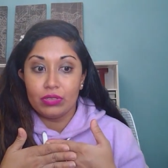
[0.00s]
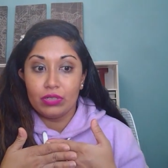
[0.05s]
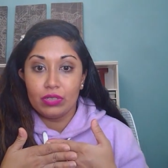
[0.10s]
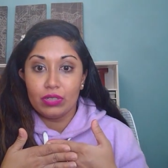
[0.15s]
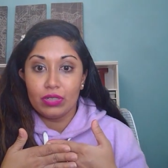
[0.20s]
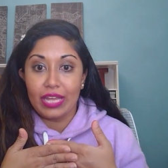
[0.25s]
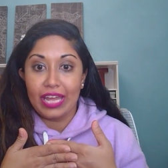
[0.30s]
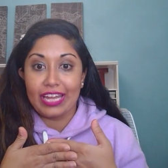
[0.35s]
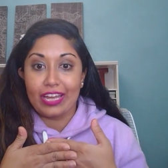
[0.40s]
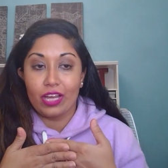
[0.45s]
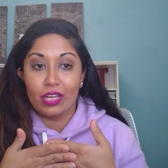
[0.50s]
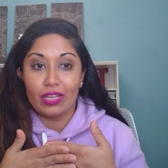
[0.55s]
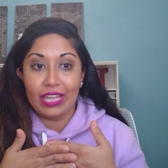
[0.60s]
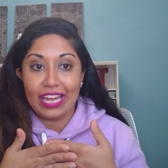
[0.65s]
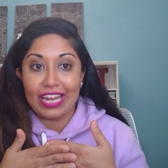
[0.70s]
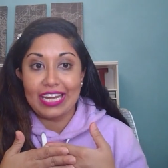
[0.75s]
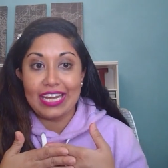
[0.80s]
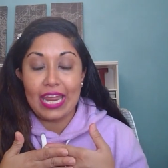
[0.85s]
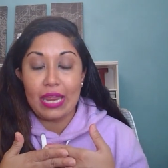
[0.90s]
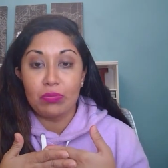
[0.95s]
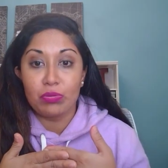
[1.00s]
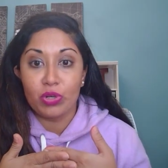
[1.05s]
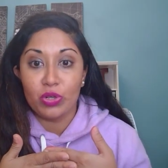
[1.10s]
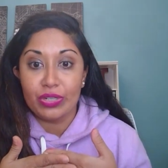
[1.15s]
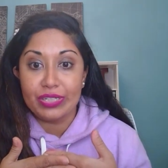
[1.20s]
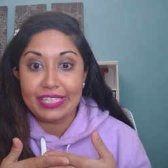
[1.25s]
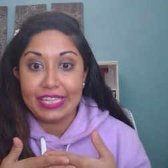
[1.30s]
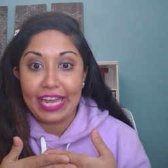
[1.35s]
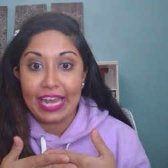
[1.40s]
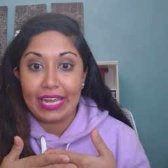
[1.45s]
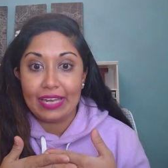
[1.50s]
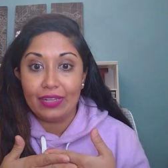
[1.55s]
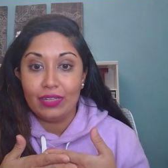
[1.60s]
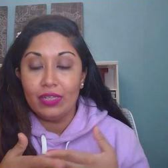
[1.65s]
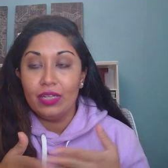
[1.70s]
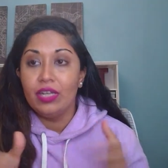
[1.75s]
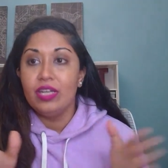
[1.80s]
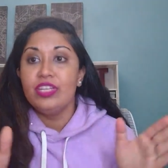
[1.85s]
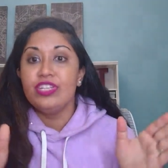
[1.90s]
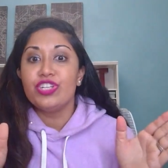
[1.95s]
Like a, like a neighborhood gate
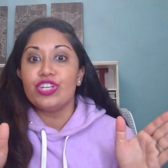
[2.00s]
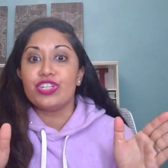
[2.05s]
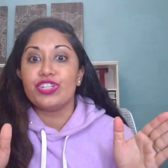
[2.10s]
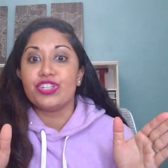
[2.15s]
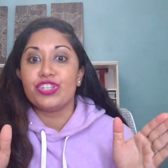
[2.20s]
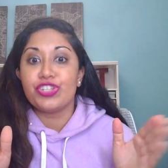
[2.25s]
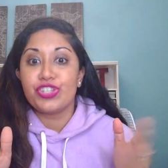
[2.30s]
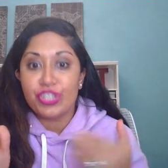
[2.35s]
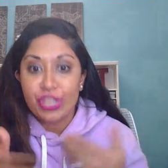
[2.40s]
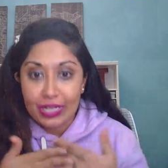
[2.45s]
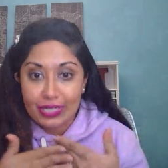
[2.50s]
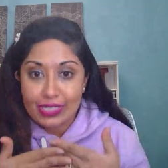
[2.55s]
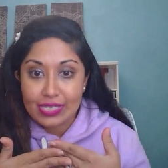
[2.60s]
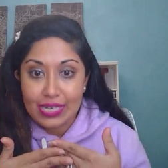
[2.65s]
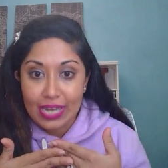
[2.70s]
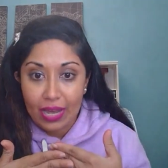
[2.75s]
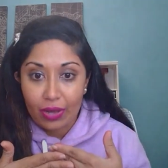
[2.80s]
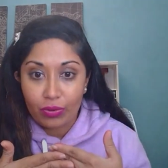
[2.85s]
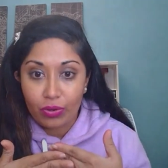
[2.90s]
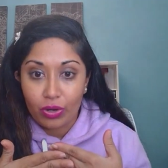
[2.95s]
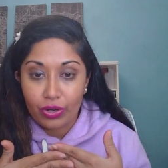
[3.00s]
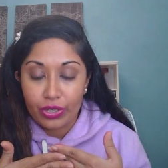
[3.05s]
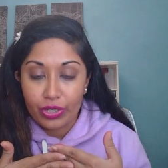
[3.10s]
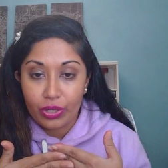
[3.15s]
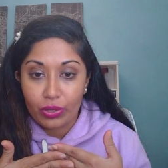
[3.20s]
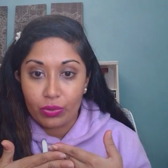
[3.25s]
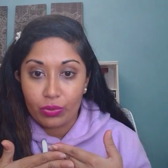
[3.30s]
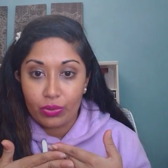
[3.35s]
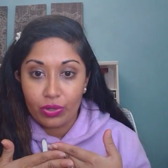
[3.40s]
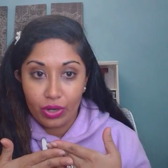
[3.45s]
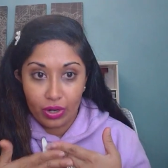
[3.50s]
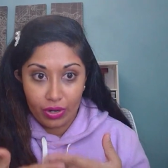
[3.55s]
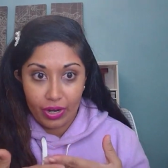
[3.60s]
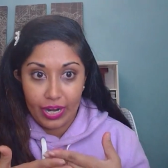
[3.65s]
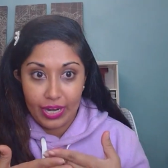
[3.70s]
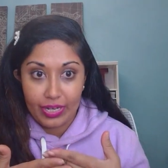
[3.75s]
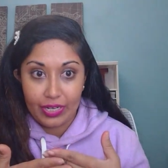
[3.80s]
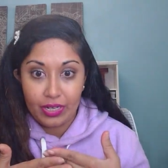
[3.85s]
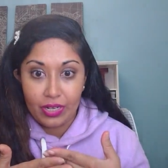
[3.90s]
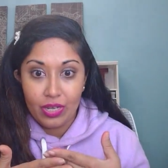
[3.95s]
just shuts down on you. All
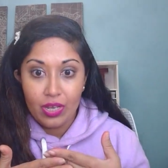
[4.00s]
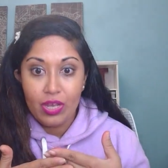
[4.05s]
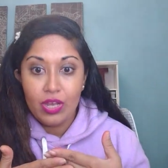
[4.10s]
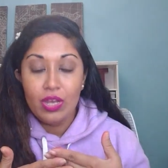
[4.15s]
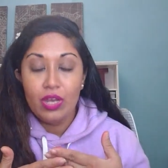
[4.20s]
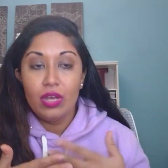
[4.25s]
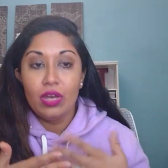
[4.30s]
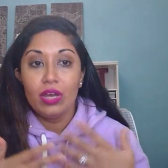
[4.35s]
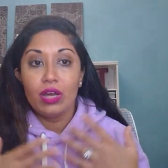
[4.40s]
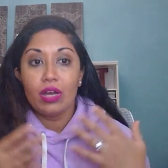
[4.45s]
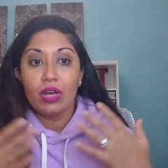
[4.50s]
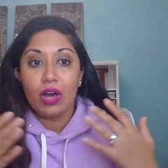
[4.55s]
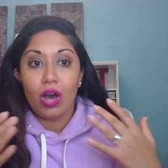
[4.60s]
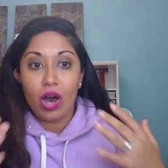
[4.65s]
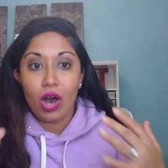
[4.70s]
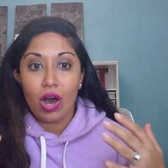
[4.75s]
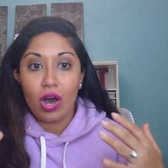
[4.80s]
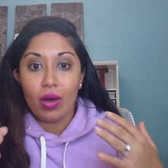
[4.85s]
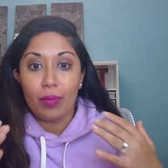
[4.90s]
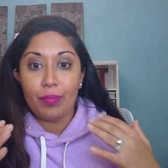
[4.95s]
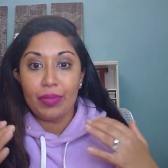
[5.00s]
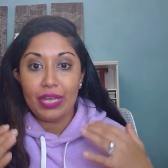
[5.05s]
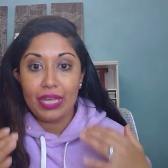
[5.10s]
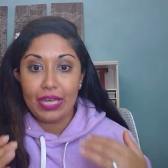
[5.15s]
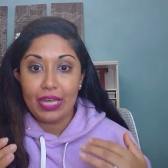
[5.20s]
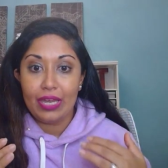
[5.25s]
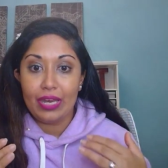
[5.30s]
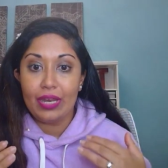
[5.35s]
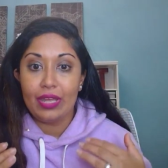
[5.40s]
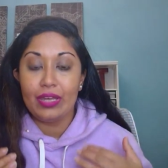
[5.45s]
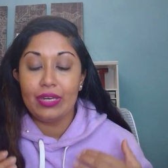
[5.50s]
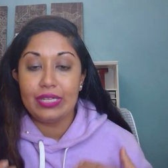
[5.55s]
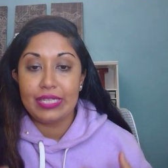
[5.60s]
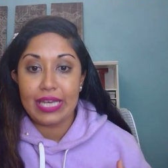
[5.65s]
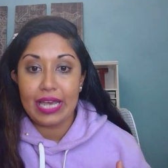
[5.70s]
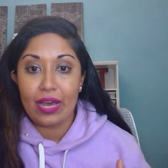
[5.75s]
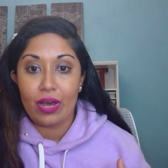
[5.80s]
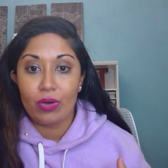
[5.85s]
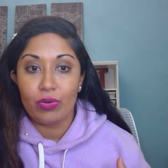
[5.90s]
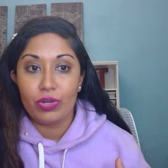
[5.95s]
right. Calm it
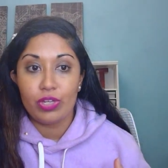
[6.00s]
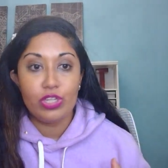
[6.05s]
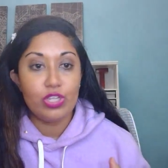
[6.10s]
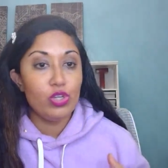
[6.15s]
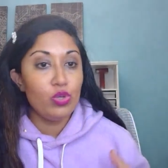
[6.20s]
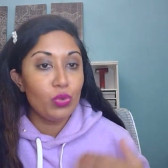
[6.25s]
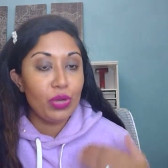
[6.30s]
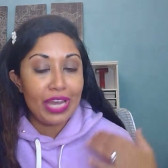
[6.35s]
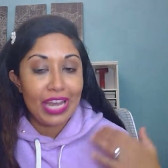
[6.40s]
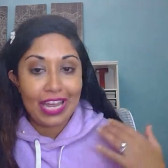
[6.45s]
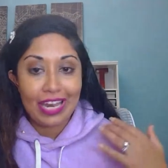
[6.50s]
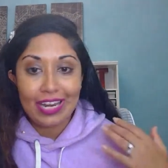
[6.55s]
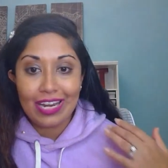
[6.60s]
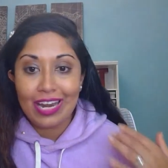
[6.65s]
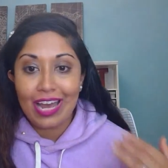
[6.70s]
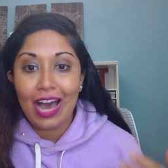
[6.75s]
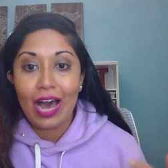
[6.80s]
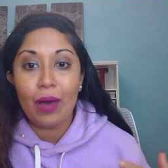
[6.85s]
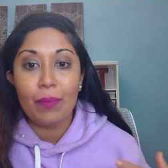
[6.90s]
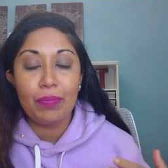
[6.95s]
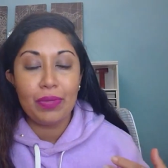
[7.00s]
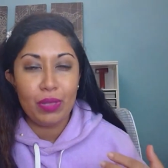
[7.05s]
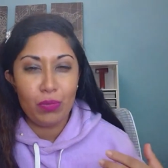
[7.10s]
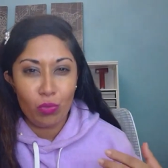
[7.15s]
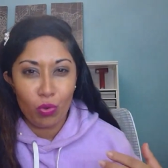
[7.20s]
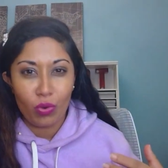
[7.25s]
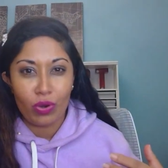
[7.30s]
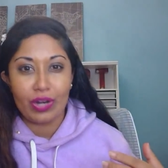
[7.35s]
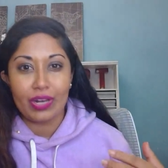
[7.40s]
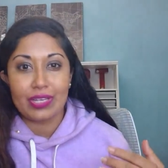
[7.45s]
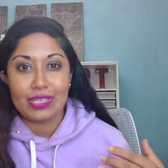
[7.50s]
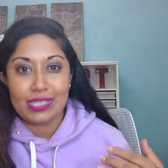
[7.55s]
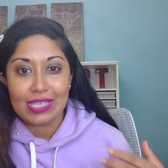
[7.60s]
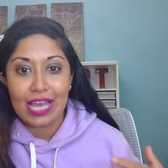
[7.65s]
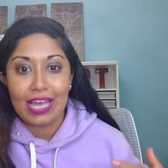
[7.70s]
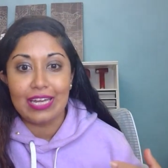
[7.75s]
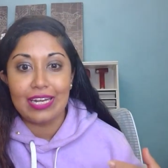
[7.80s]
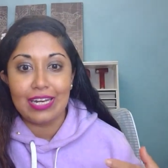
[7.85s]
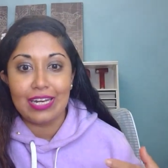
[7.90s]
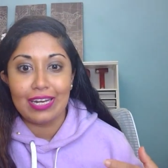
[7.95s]
down. You cannot be more
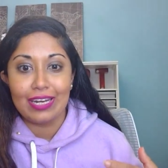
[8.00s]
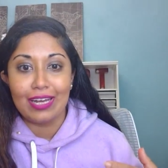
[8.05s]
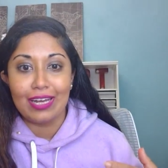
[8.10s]
excited